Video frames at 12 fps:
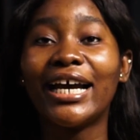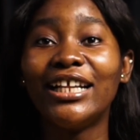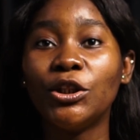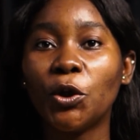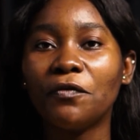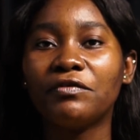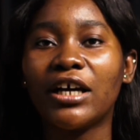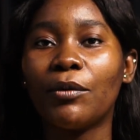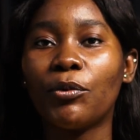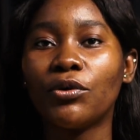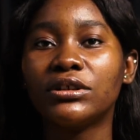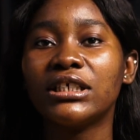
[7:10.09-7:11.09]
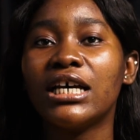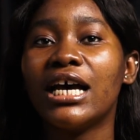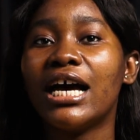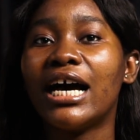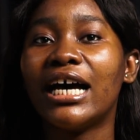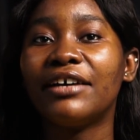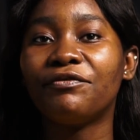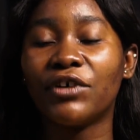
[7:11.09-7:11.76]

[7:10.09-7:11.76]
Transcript: I love that, but I've